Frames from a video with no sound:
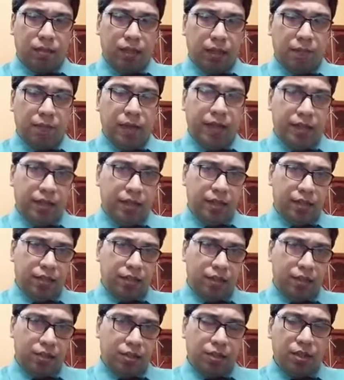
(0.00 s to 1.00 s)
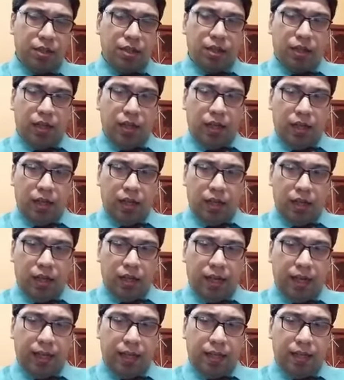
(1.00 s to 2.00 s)
ventilators,
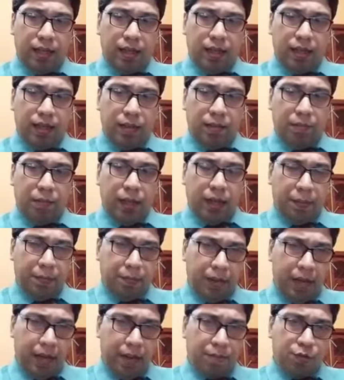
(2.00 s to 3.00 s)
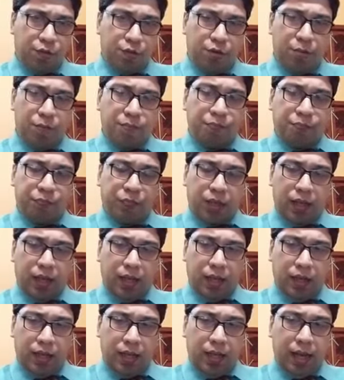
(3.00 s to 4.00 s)
like BiPAPs,
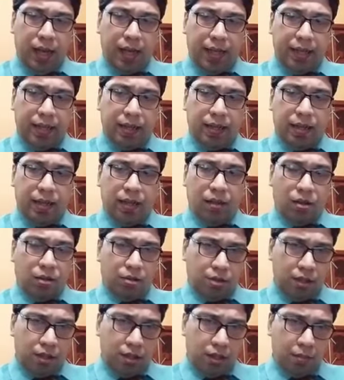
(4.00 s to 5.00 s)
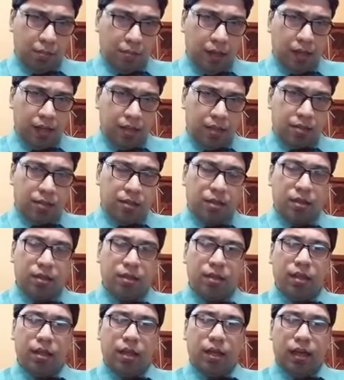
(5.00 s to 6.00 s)
like oxygen masks,
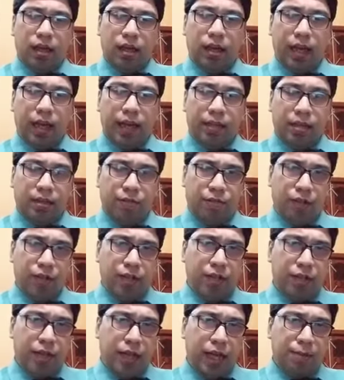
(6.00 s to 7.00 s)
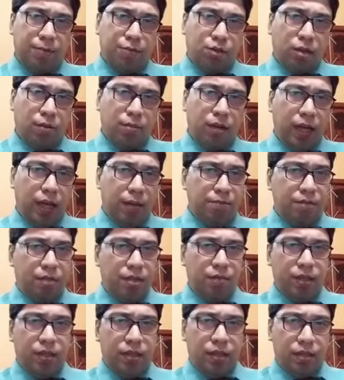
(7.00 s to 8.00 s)
like different types of
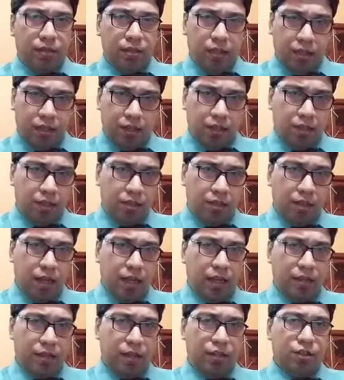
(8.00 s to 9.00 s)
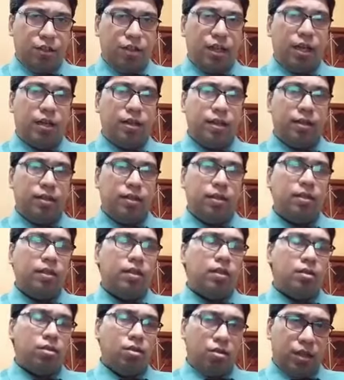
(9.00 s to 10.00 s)
life-saving injections like adrenaline,
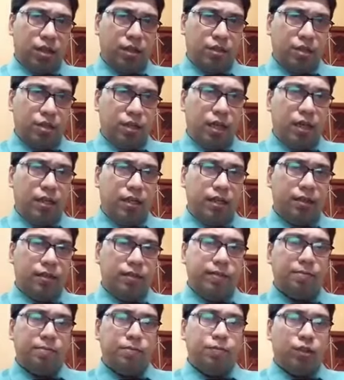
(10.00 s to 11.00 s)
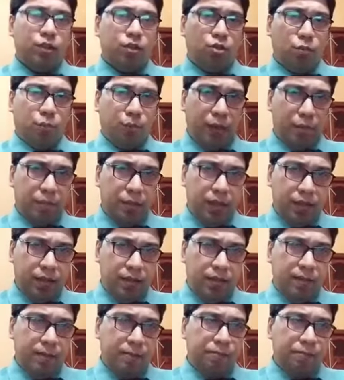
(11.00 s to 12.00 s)
noradrenaline, dopamine,